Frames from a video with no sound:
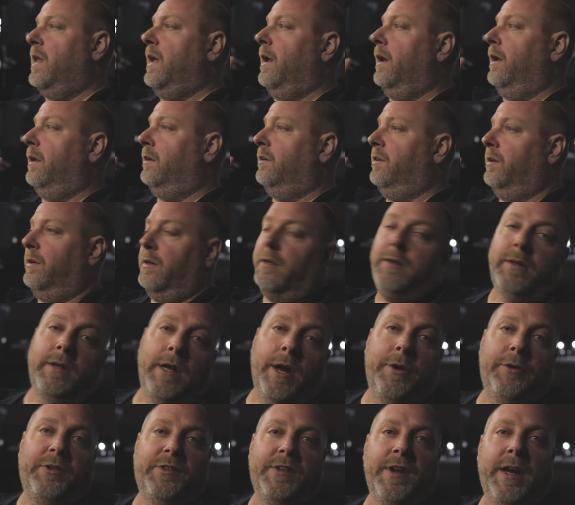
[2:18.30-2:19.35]
and
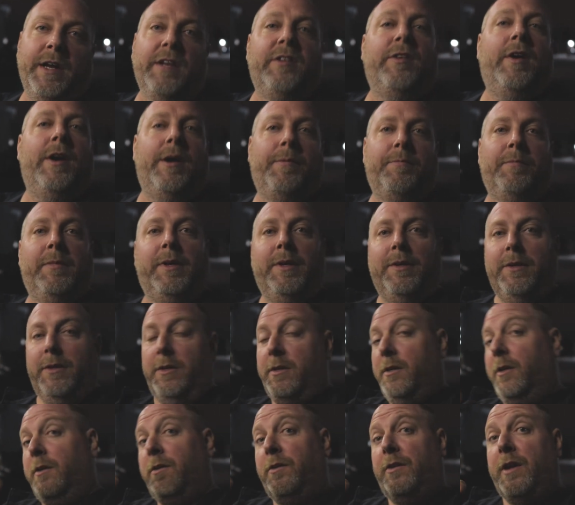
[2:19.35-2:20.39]
now it's nighttime.
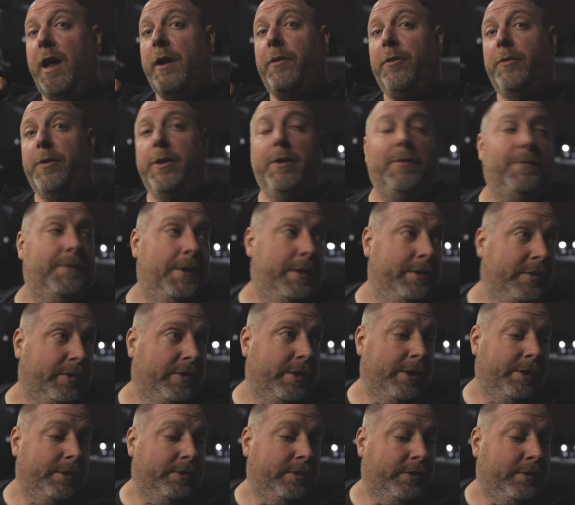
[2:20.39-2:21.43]
So now the real fun
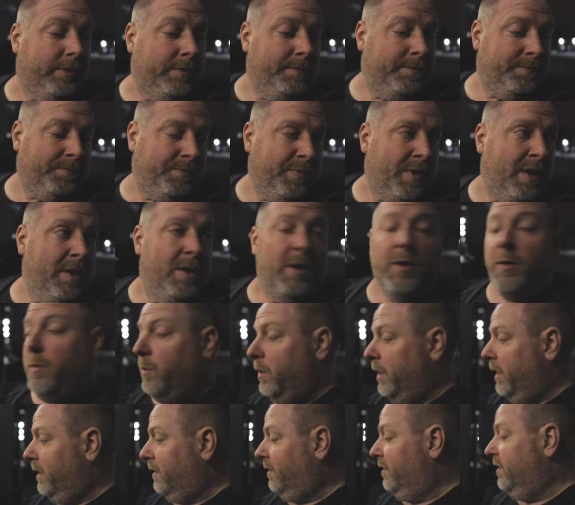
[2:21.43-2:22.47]
starts.
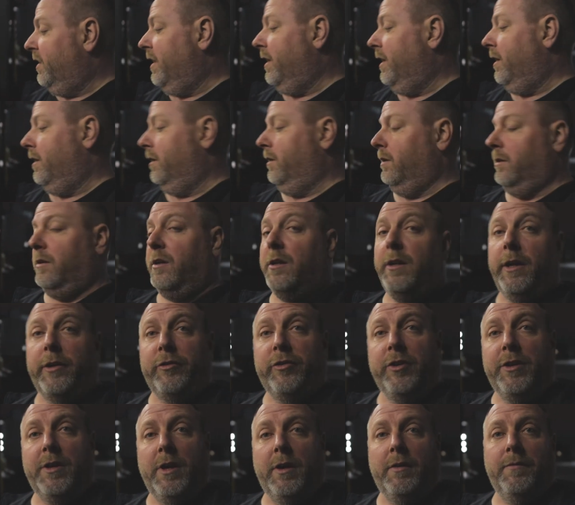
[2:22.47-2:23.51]
We got a uh,
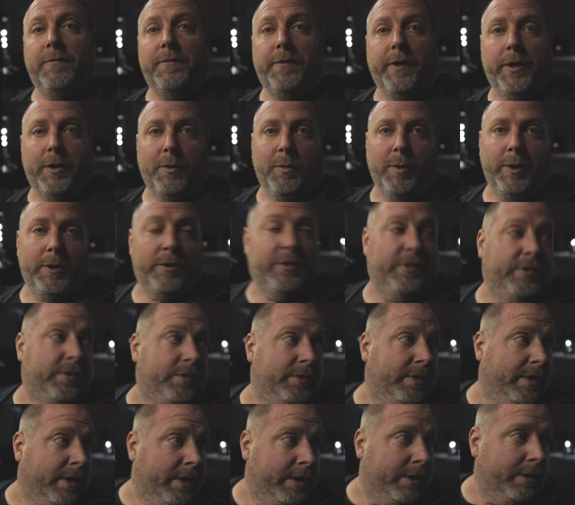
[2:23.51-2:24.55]
collection of
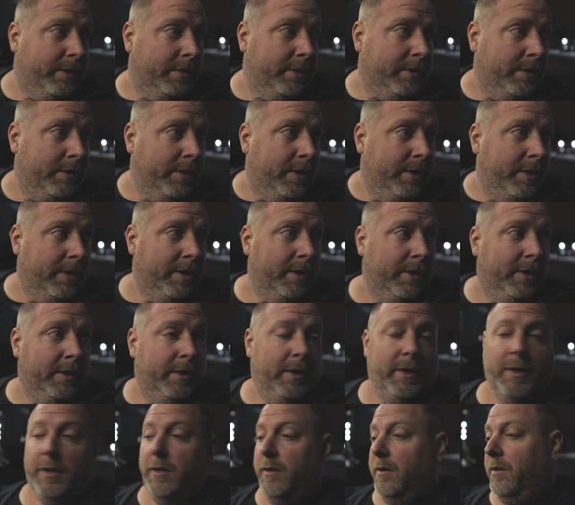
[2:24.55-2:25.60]
fireworks and
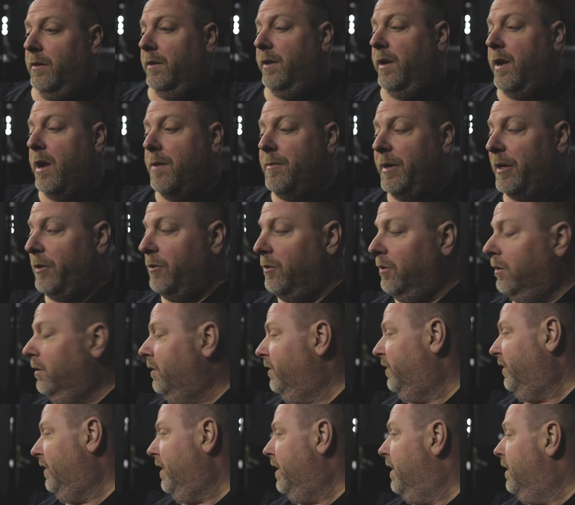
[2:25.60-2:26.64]

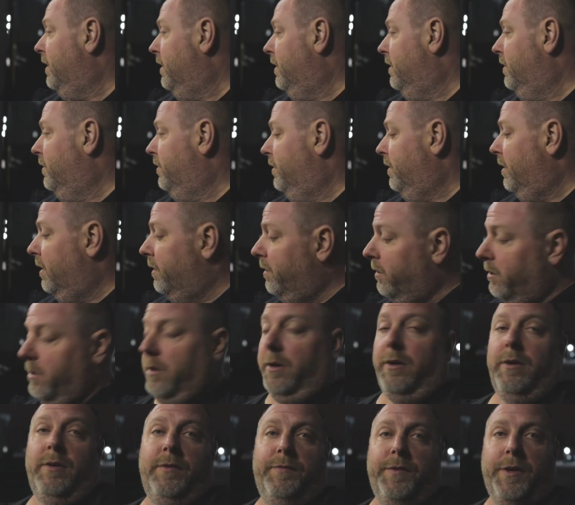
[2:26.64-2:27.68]
chemicals and other
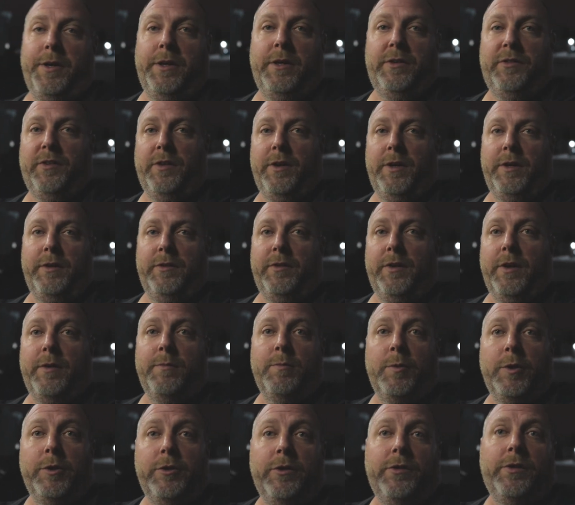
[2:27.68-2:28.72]
various things,
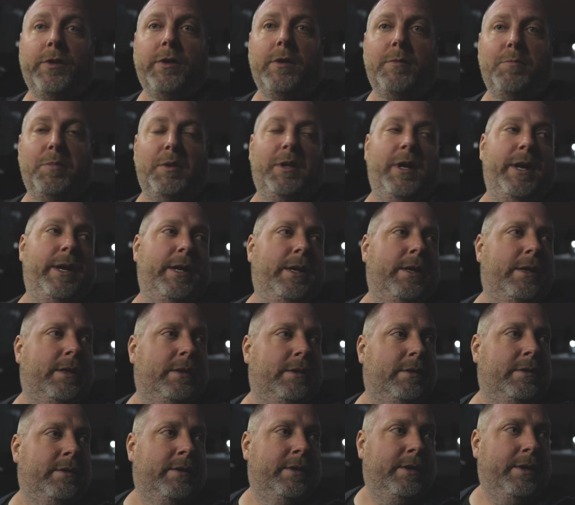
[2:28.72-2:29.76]
and we're just going to play
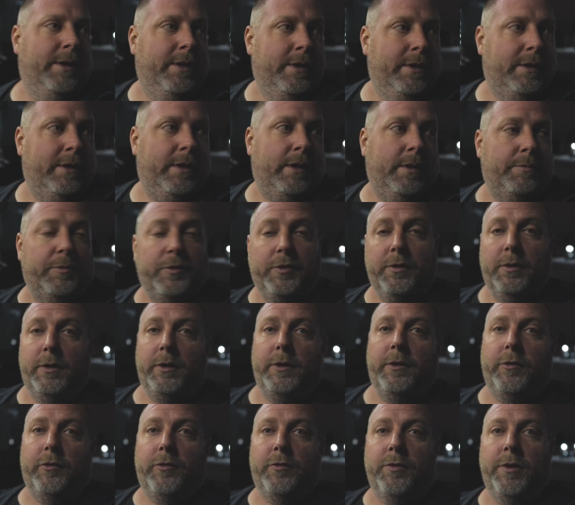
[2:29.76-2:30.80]
and absolutely
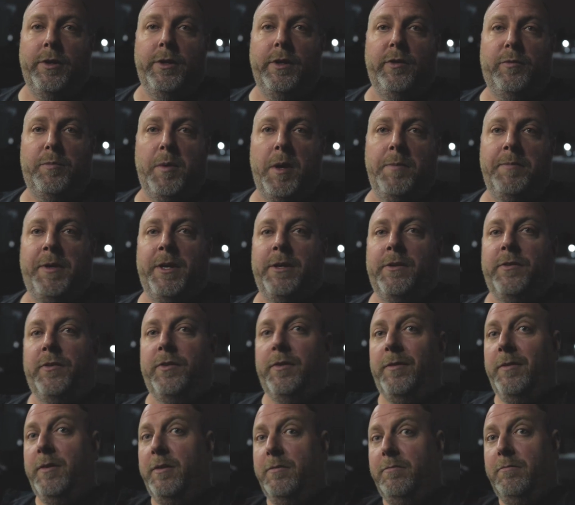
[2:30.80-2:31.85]
destroy these pumpkins.